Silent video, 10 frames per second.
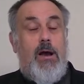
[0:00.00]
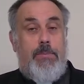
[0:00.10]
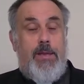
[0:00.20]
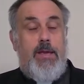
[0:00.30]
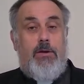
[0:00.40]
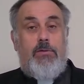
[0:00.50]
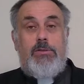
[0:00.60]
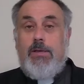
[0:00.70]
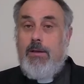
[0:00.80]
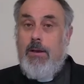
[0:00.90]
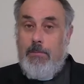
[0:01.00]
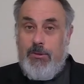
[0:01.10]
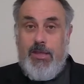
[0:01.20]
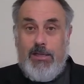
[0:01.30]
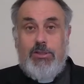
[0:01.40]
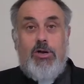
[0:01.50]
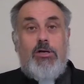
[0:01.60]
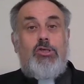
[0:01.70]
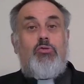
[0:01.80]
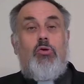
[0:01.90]
appears, but that's
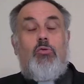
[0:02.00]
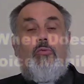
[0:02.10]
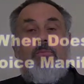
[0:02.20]
not true.